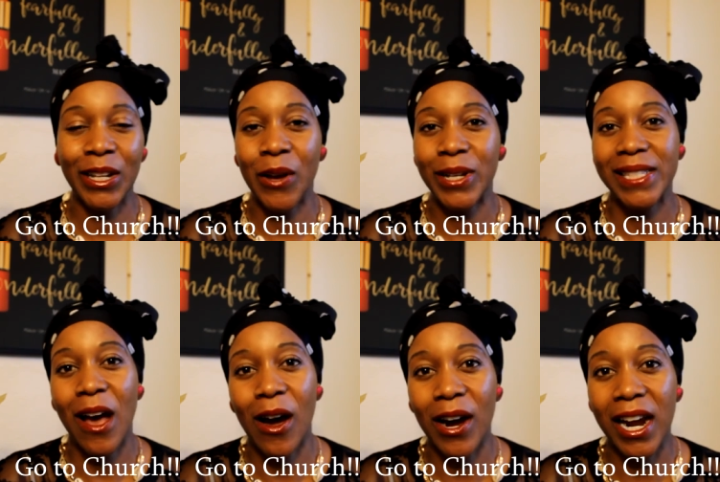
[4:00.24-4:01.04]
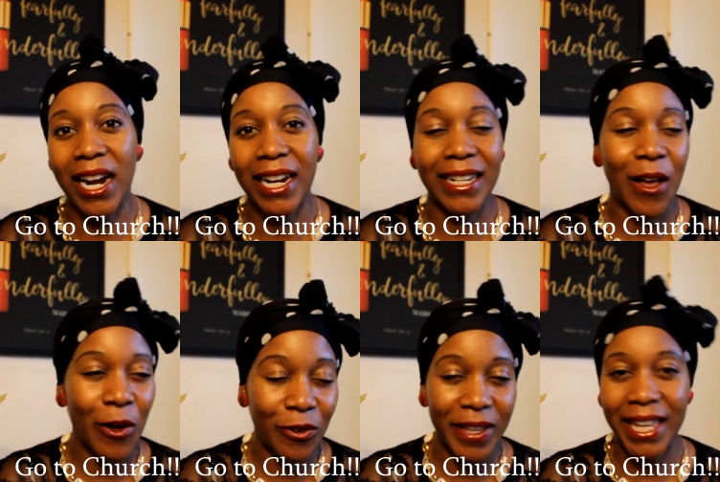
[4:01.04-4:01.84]
you know, it's hard,
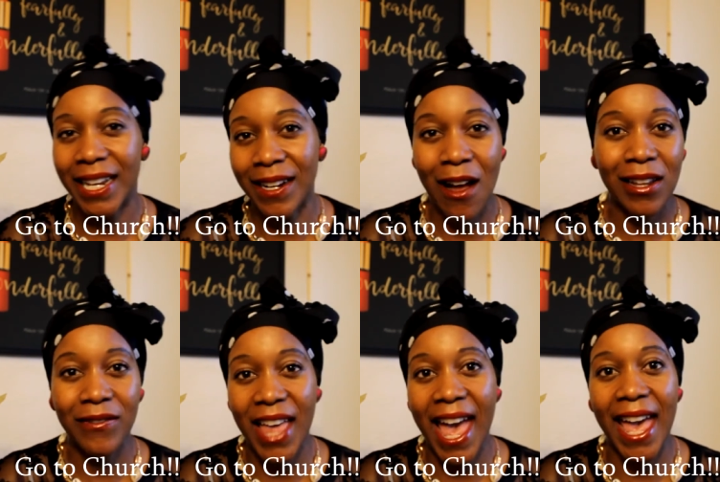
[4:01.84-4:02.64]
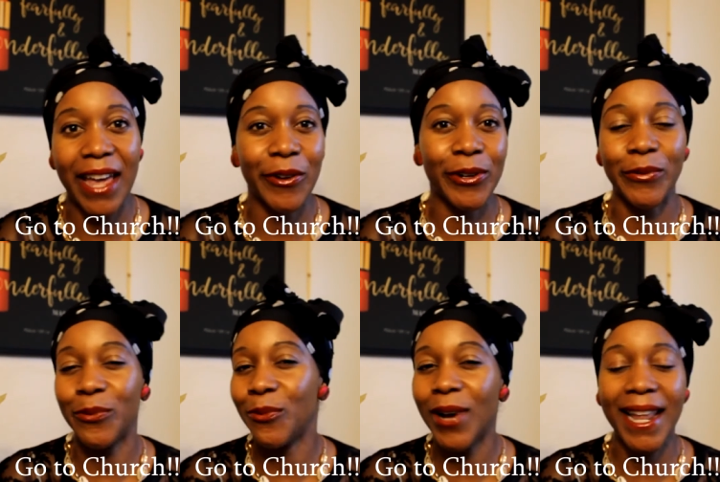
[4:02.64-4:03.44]
COVID and all of that, or
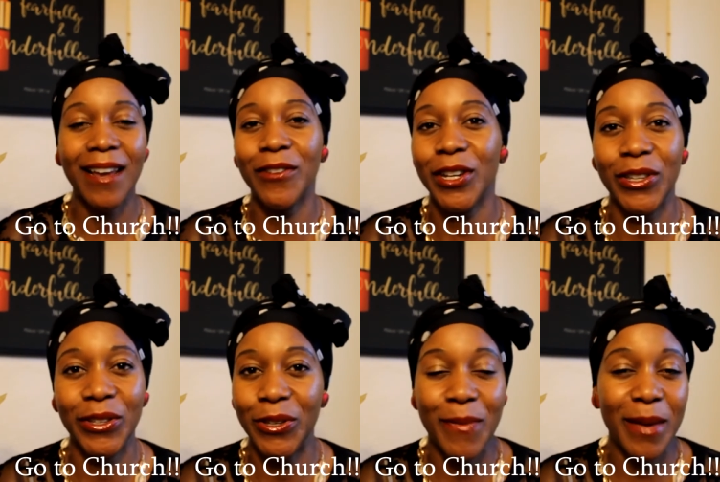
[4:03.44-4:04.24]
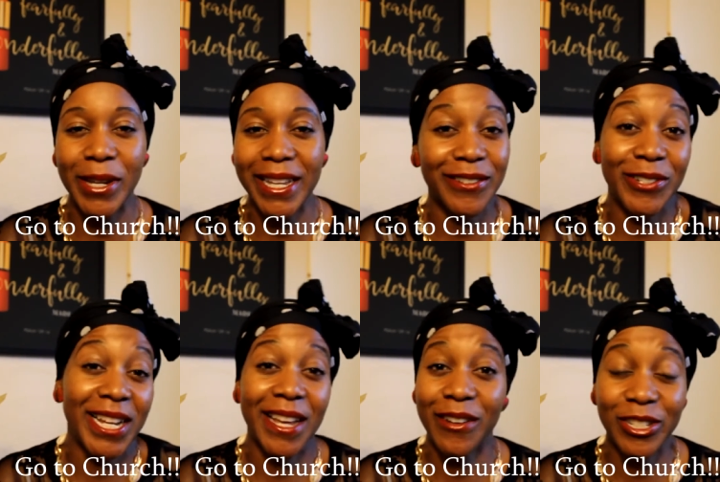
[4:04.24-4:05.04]
whatever you maybe did, you
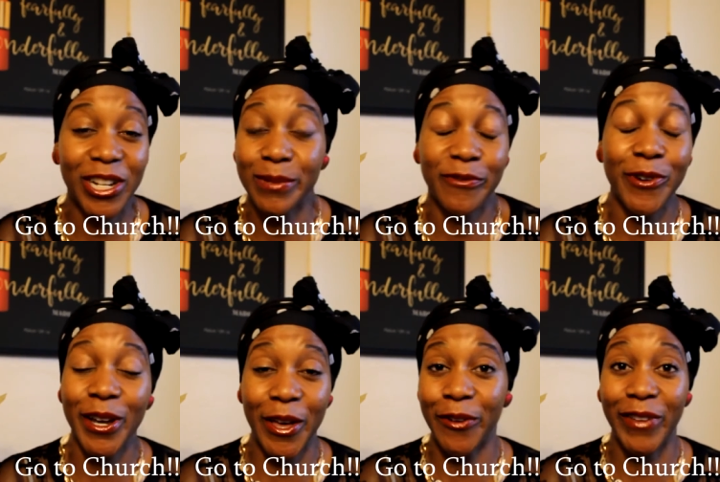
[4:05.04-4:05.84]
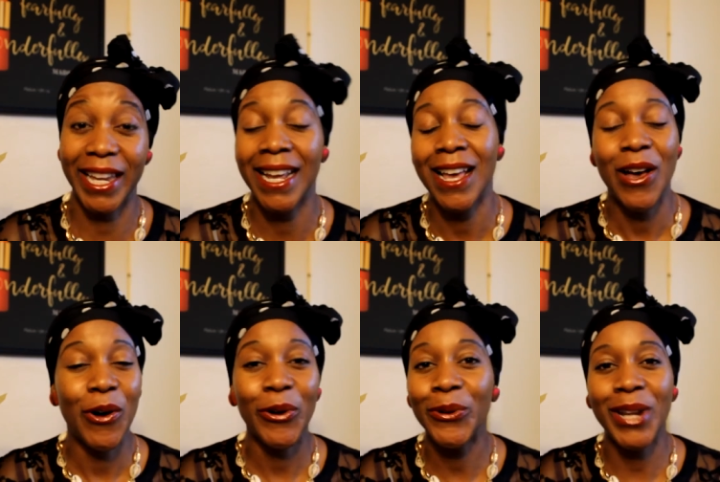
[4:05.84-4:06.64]
didn't go to church before COVID.
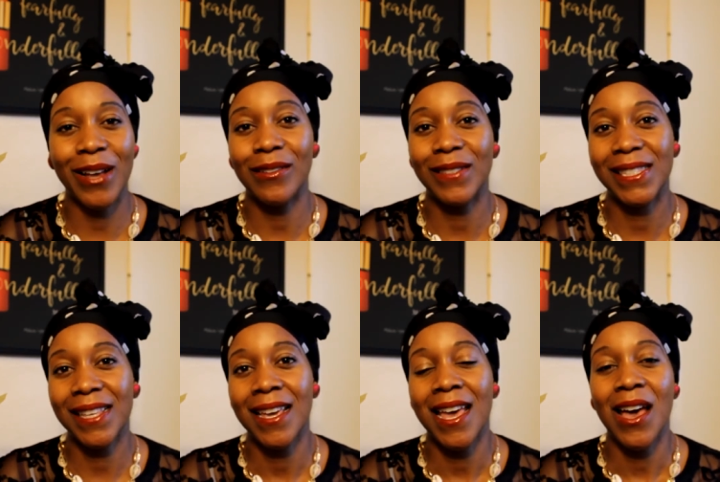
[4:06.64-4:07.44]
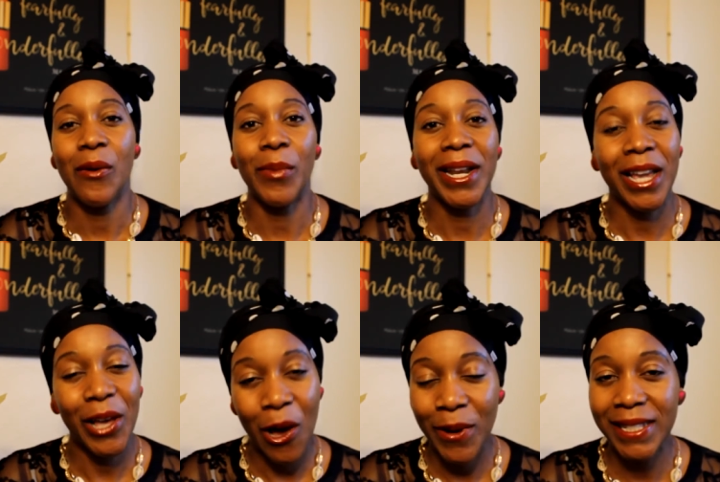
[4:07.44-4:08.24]
Who knows? But
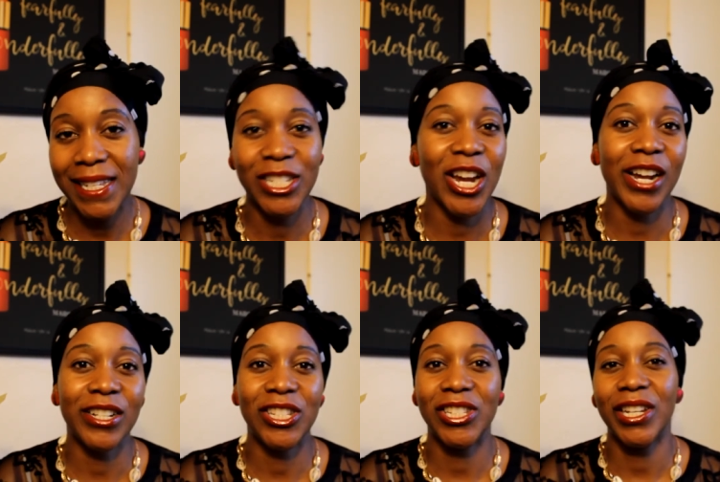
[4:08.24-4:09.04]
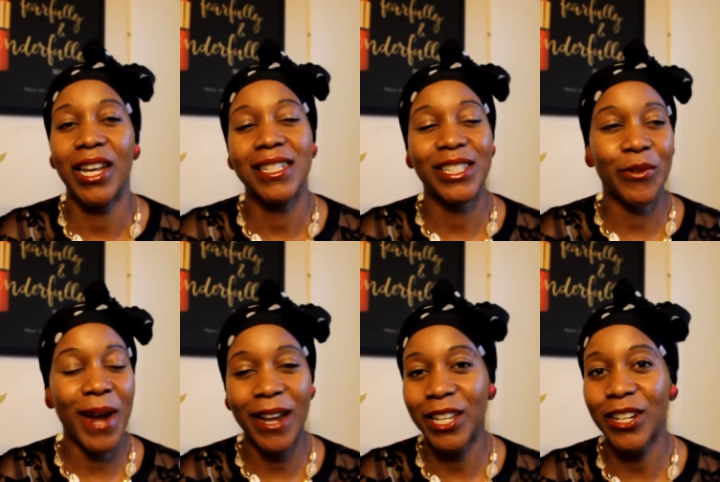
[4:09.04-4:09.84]
going to church,
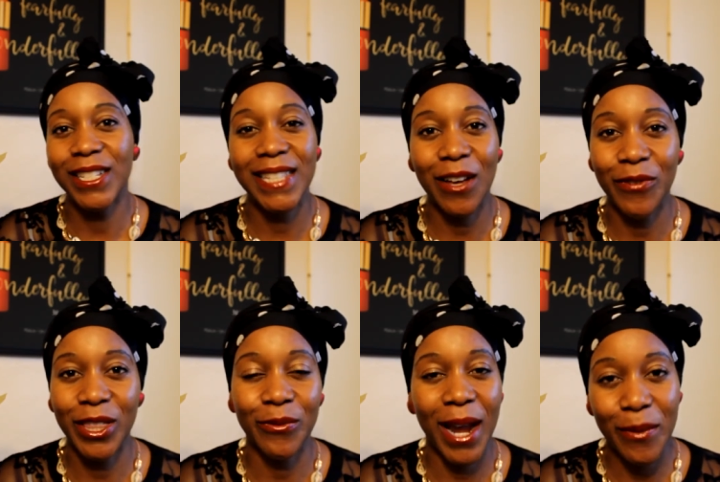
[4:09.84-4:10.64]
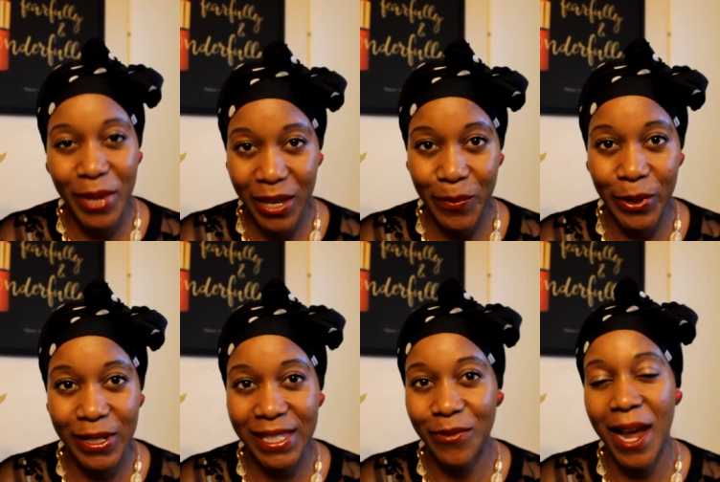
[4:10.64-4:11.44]
surrounding yourself with the right people,
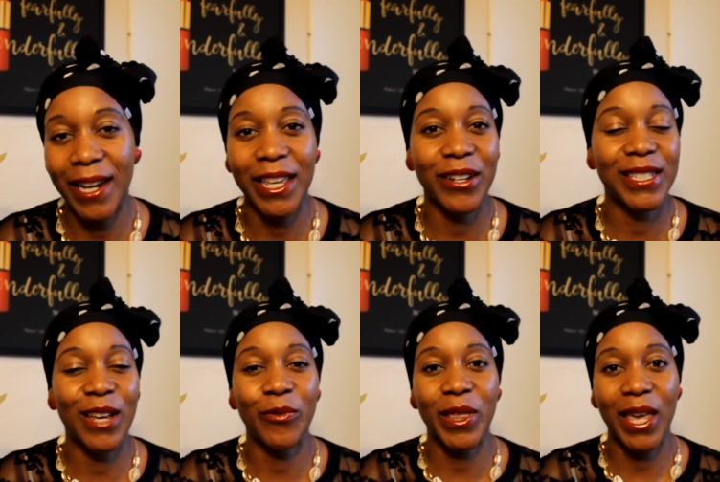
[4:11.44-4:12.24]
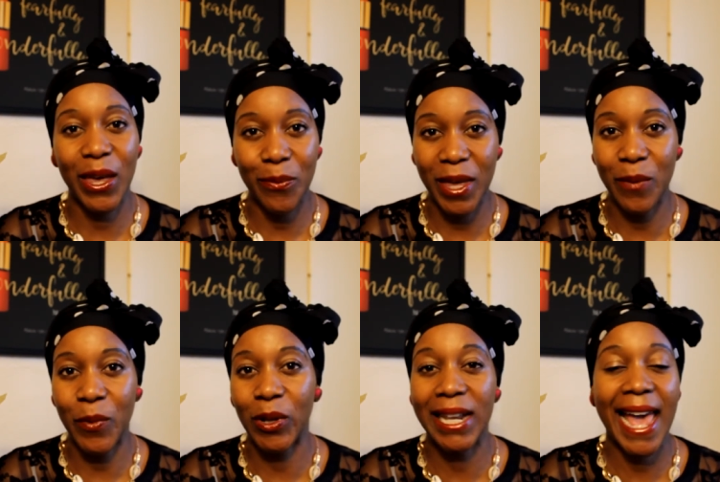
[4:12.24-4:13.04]
surrounding yourself with good
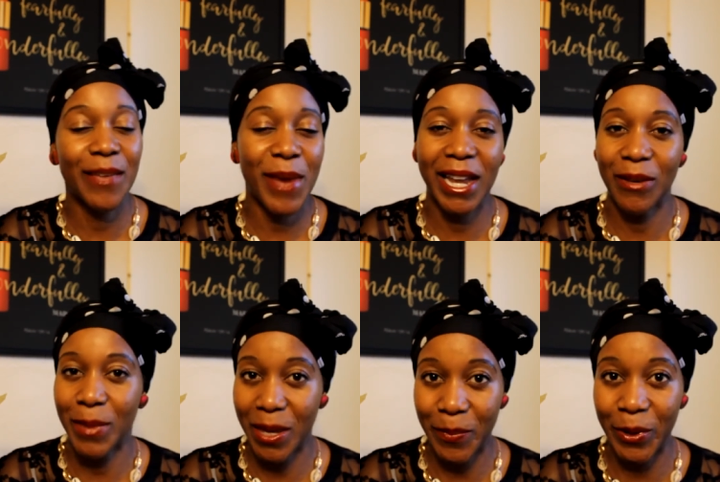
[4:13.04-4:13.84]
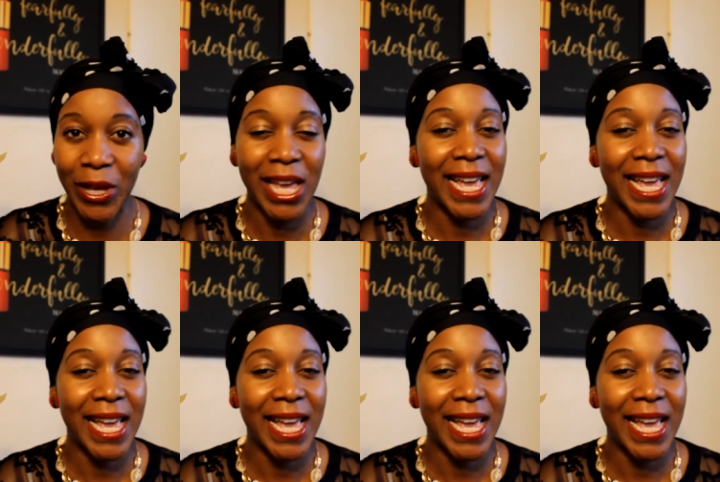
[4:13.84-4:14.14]
people, like-minded people,